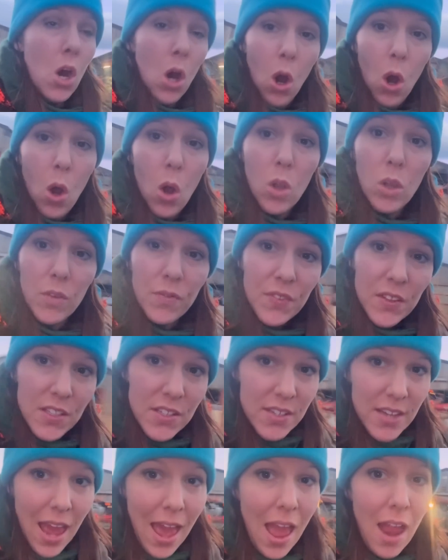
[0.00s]
All of the
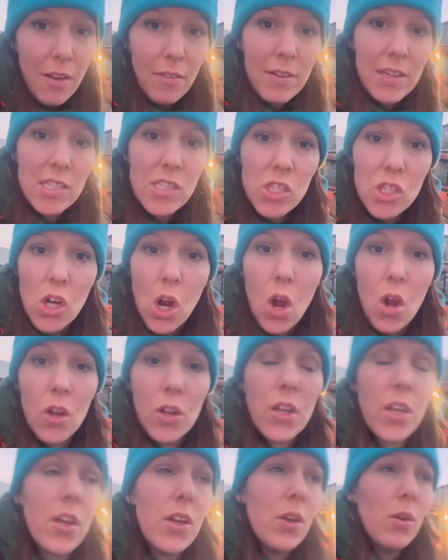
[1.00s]
dairy stock,
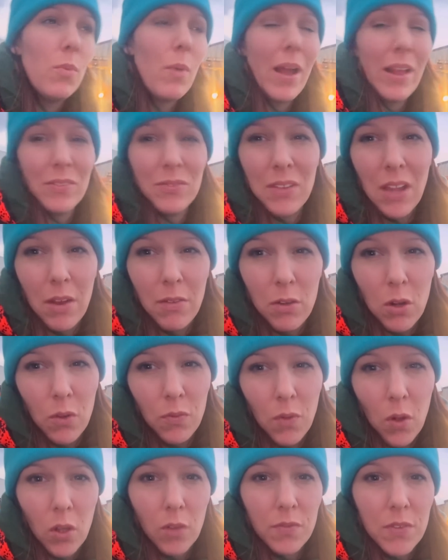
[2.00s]
well, near enough
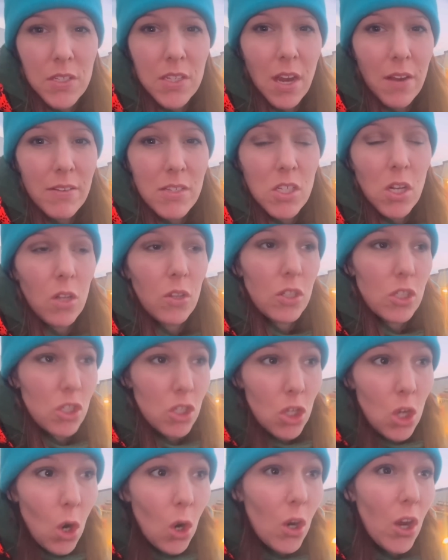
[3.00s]
all of the dairy stock that's
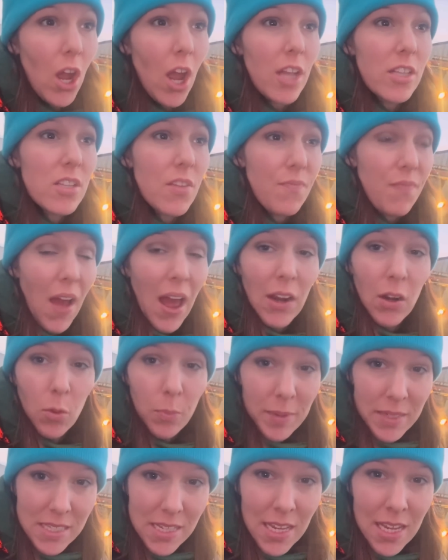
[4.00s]
younger to fatten up
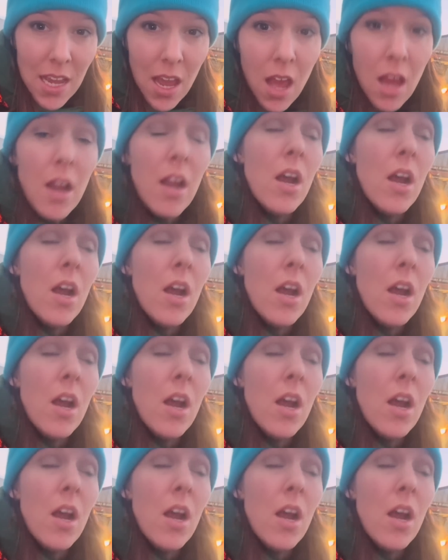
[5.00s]
is here.